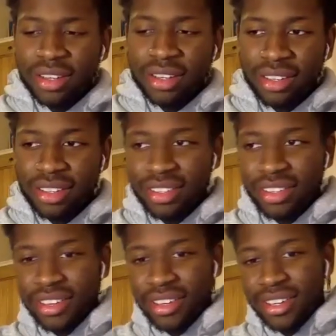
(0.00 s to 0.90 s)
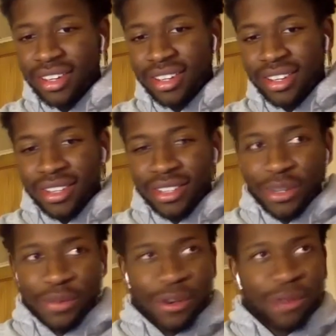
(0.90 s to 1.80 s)
Yeah.
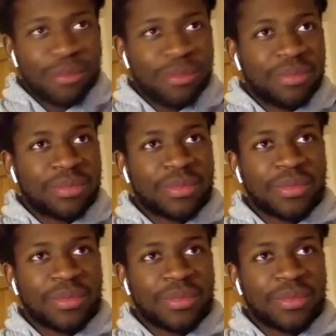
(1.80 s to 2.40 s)
So from